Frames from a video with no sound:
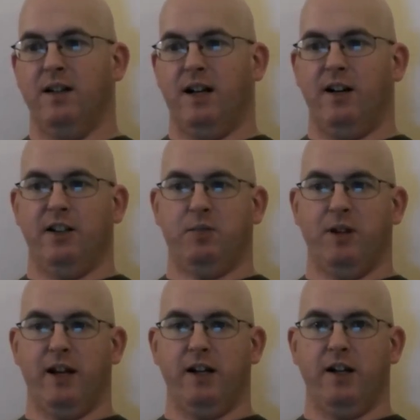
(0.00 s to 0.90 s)
I'll
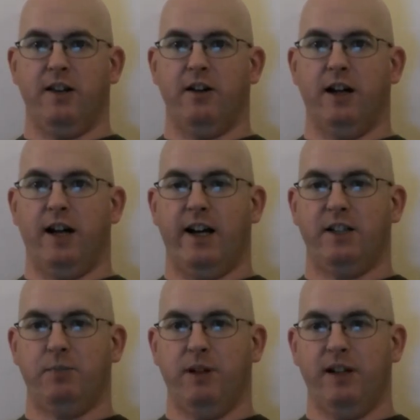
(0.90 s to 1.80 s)
explain other
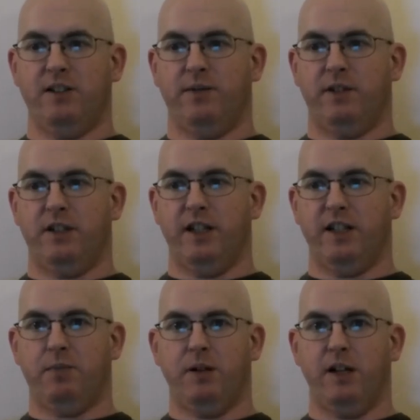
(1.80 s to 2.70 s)
aspects of the
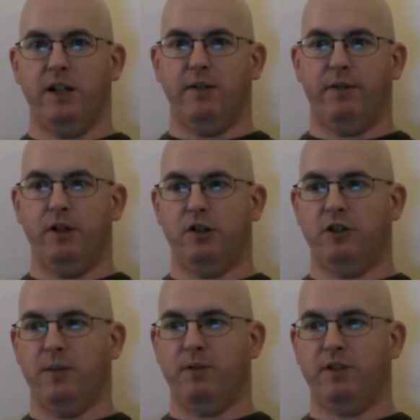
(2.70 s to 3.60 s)
TSP in
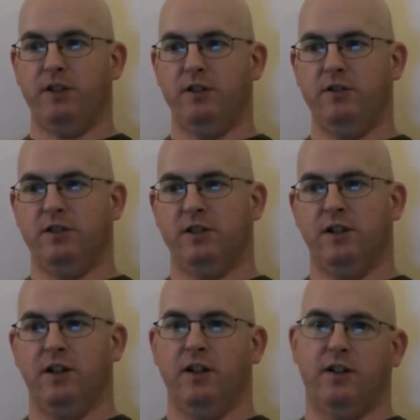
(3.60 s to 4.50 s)
future episodes.
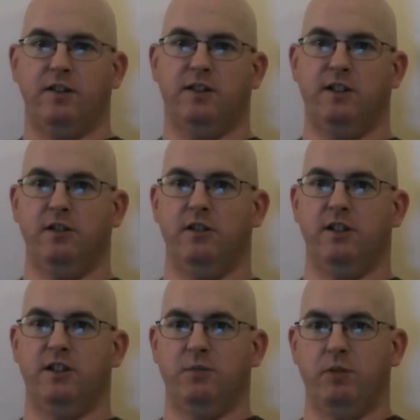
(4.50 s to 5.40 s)
Consider
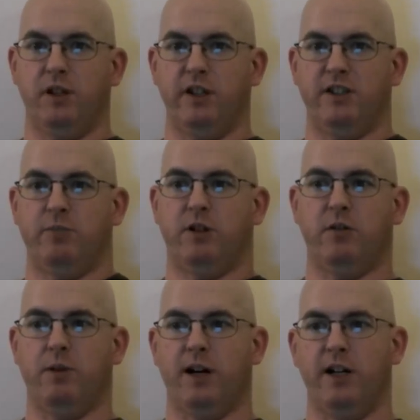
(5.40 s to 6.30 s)
this to be
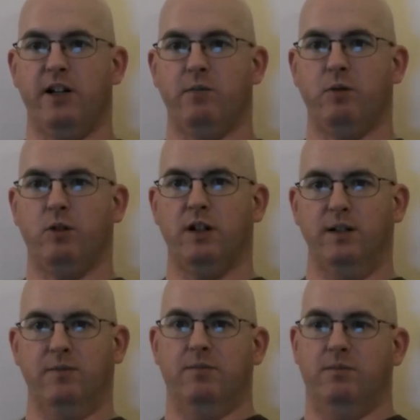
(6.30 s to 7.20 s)
small bite number one.